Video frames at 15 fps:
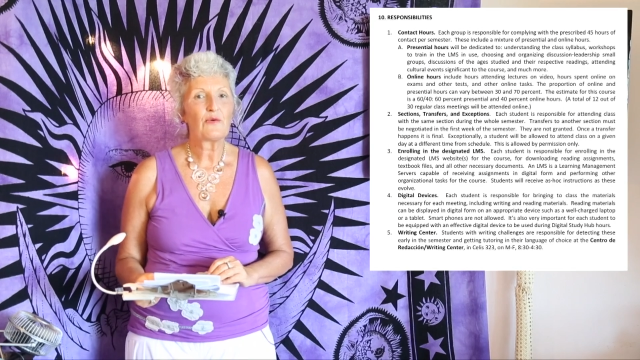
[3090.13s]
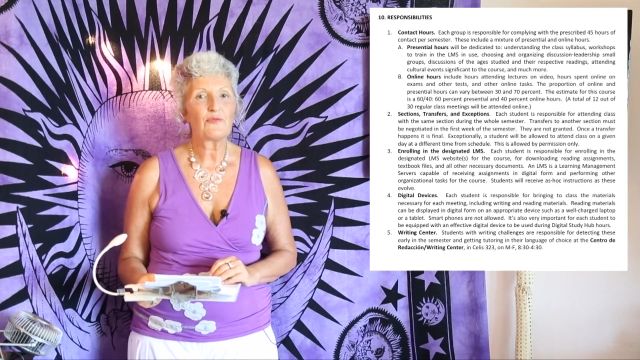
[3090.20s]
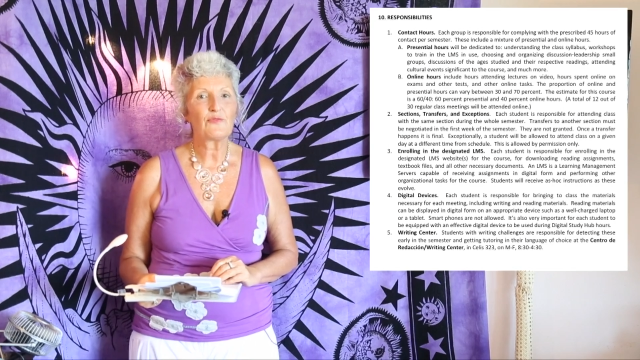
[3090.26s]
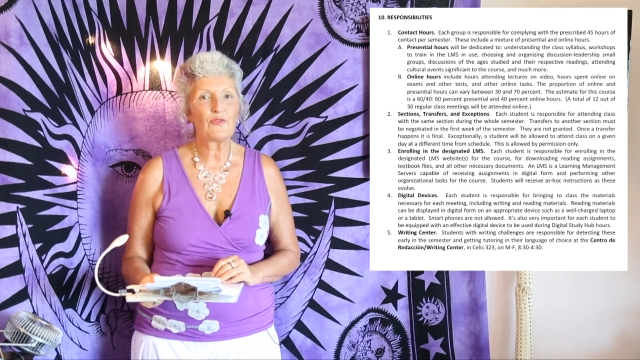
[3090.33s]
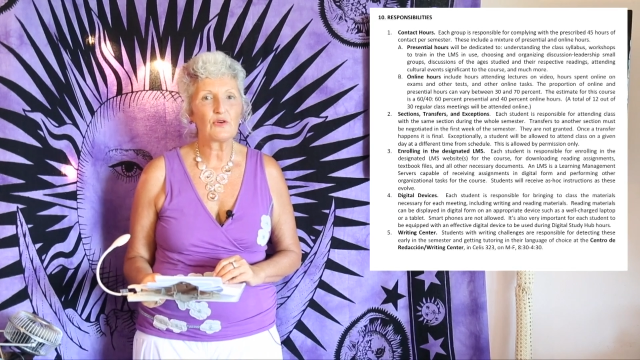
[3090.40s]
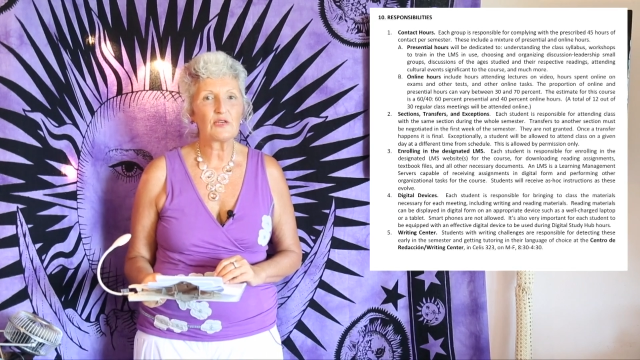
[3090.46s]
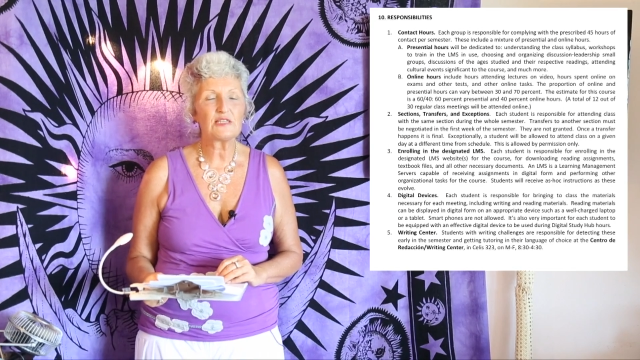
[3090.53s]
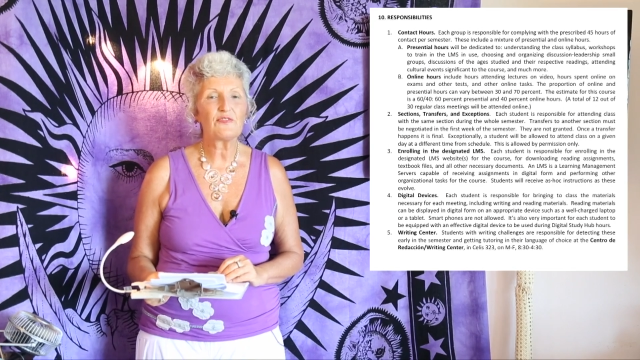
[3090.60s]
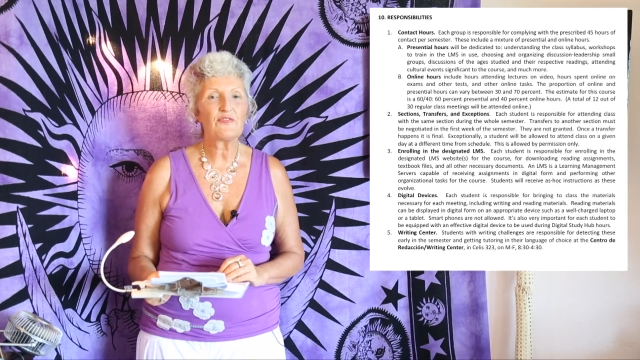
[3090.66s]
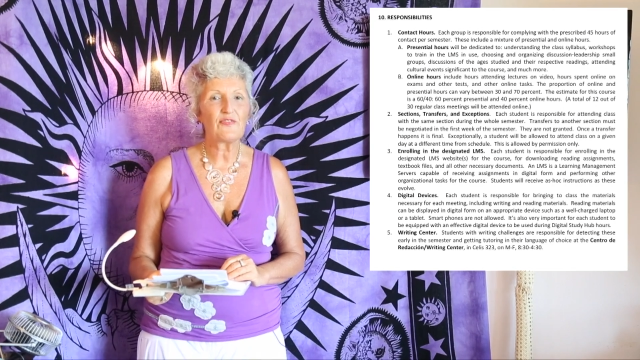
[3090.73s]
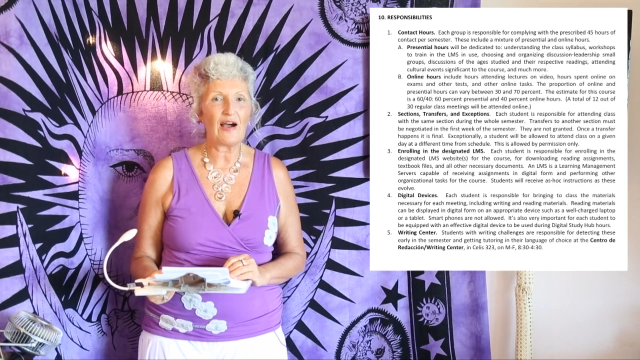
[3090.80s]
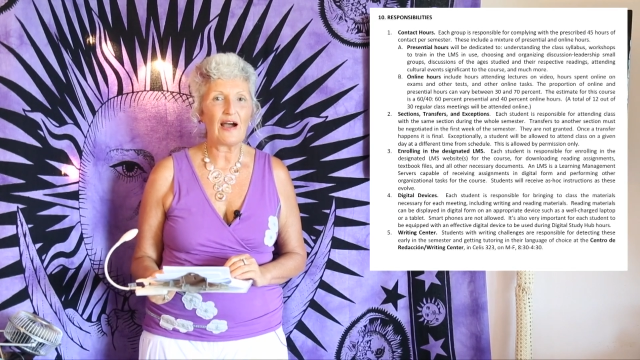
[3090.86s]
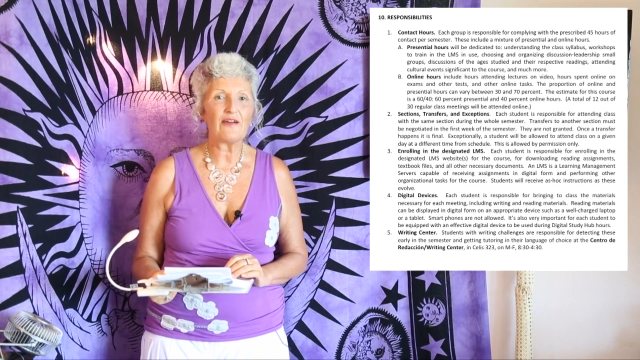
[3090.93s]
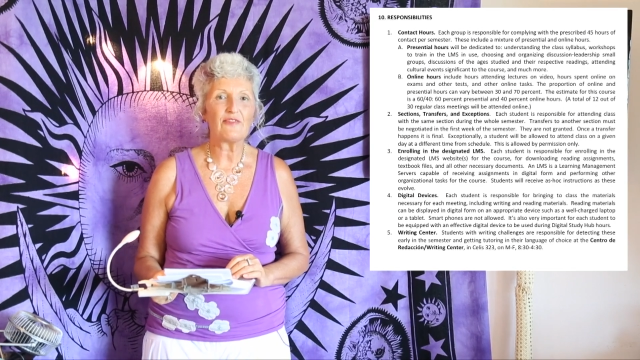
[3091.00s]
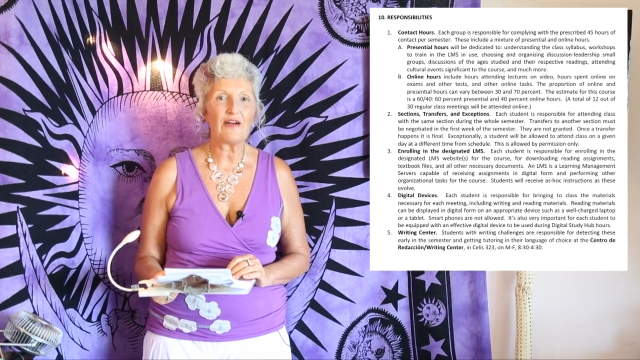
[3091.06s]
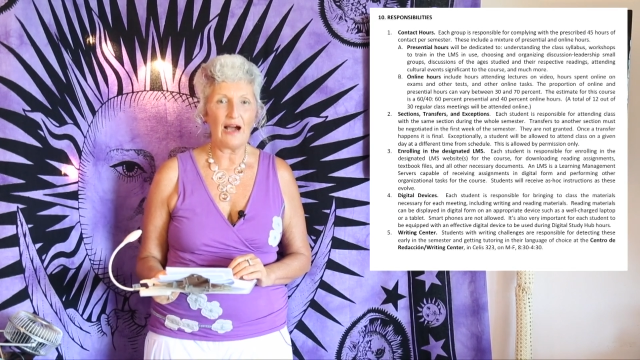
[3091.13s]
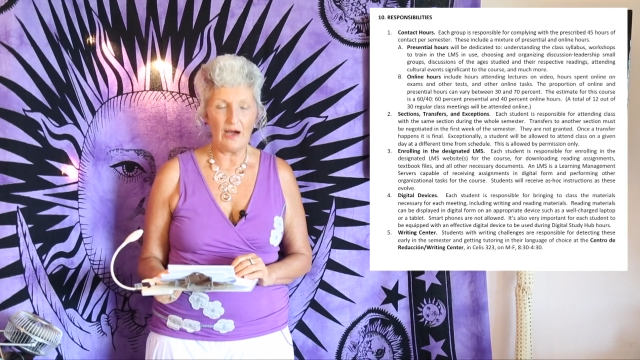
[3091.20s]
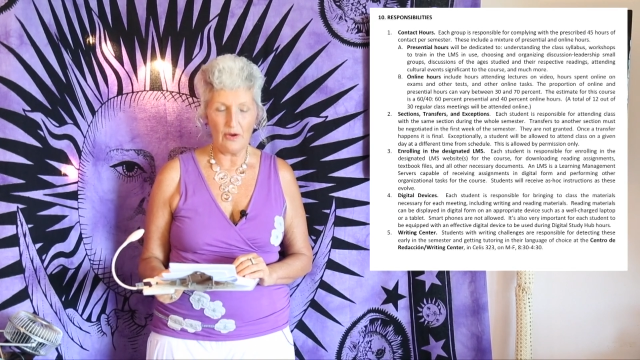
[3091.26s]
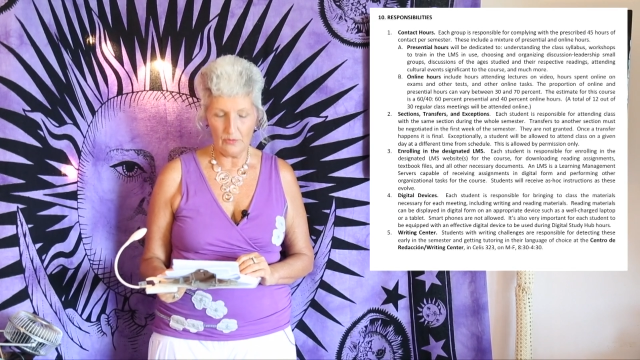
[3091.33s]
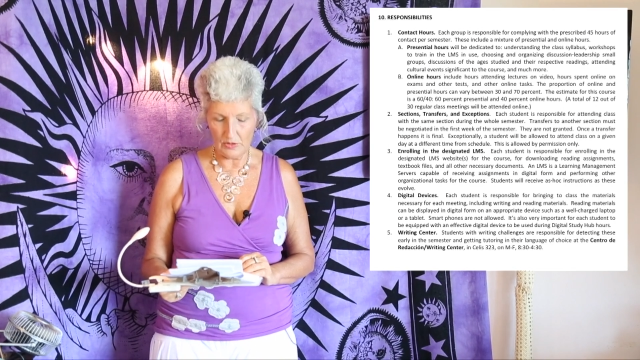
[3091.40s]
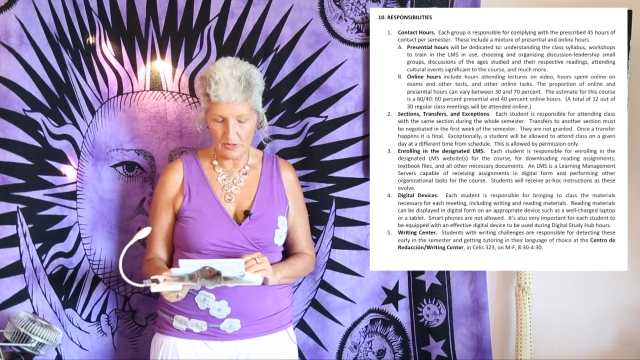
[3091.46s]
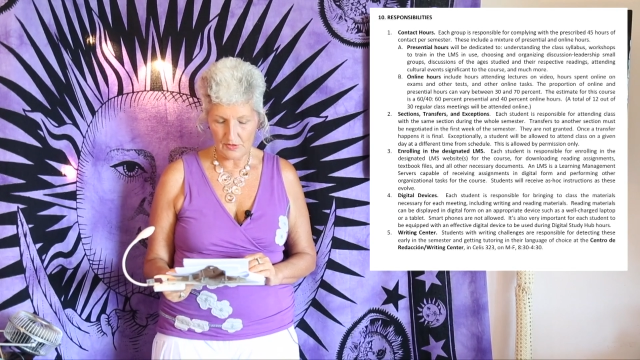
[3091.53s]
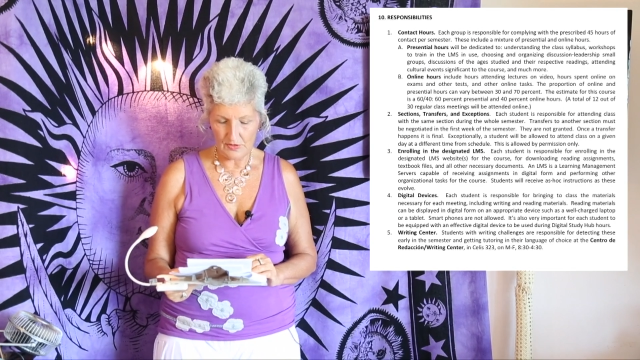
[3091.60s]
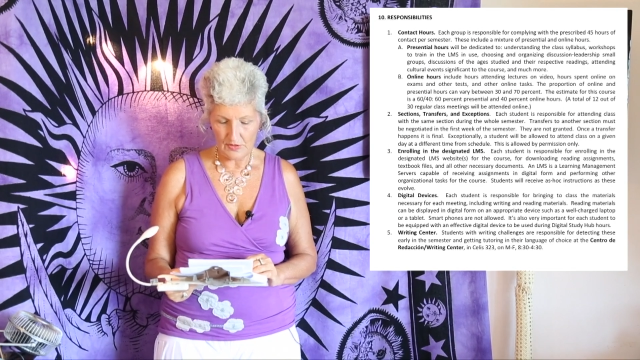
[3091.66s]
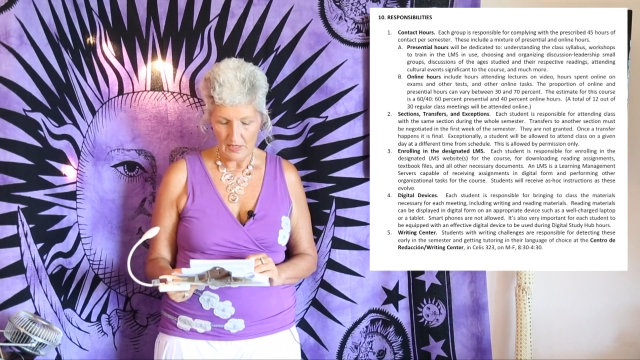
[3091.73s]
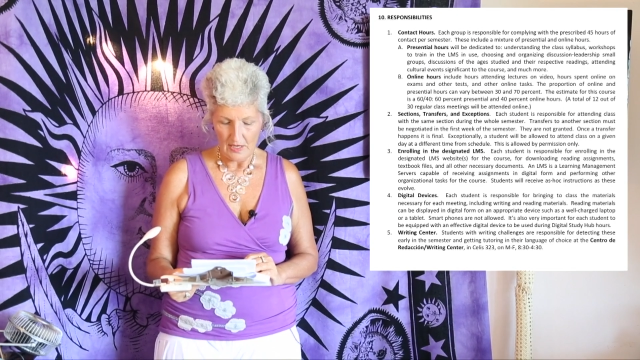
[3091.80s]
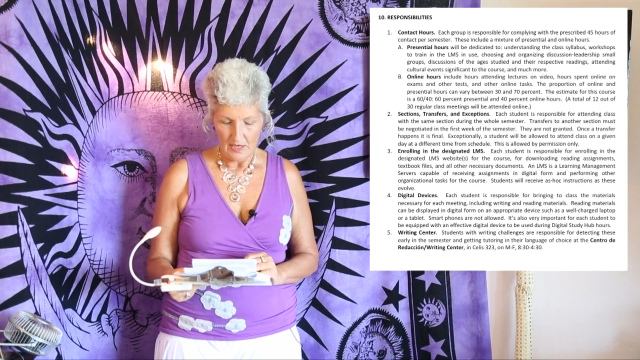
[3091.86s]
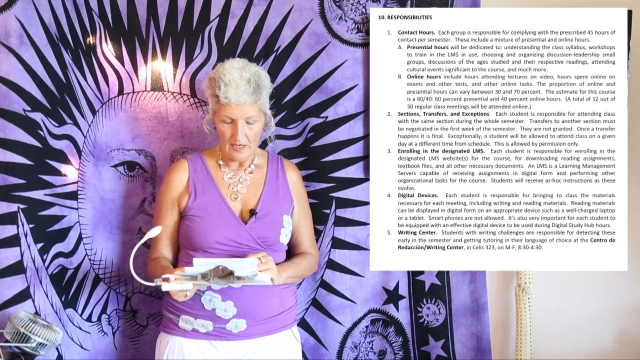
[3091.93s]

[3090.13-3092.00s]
45 hours,